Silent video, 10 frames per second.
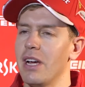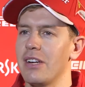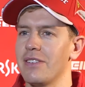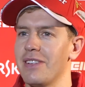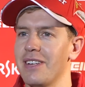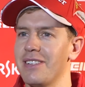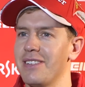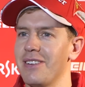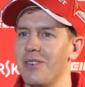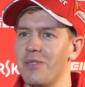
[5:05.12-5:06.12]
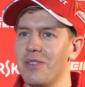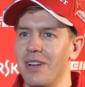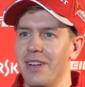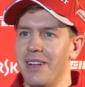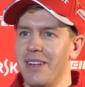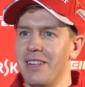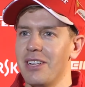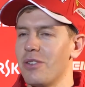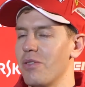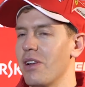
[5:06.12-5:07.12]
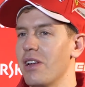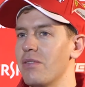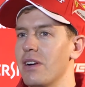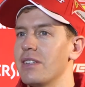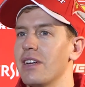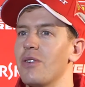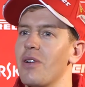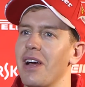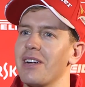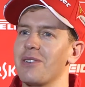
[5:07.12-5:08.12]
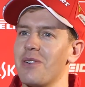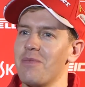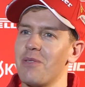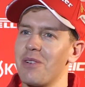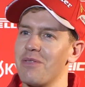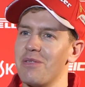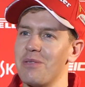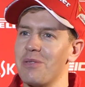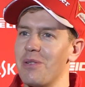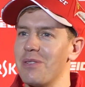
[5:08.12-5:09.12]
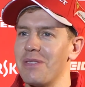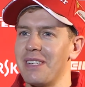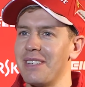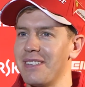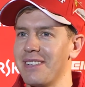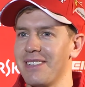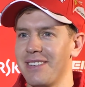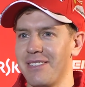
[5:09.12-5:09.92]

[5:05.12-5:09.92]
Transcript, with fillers: yeah, there's, you know, there's not really a race I don't like, so I'm looking forward to all the races.